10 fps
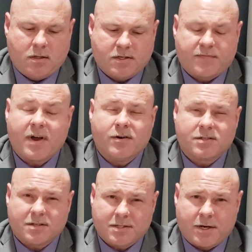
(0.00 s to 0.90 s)
This
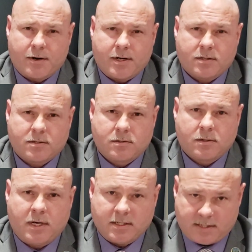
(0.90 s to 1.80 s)
virus is serious
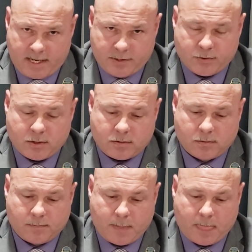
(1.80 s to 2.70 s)
and it's dangerous.
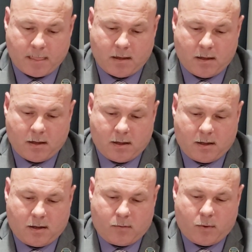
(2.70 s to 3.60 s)

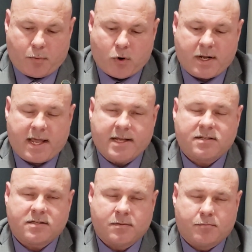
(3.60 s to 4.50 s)
Reported
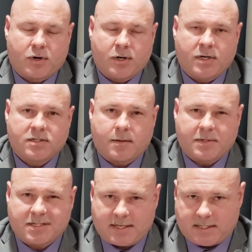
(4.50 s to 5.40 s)
cases in Burton is up
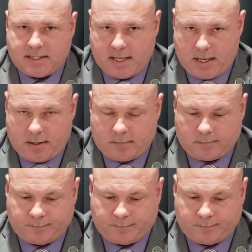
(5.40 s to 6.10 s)
to 68.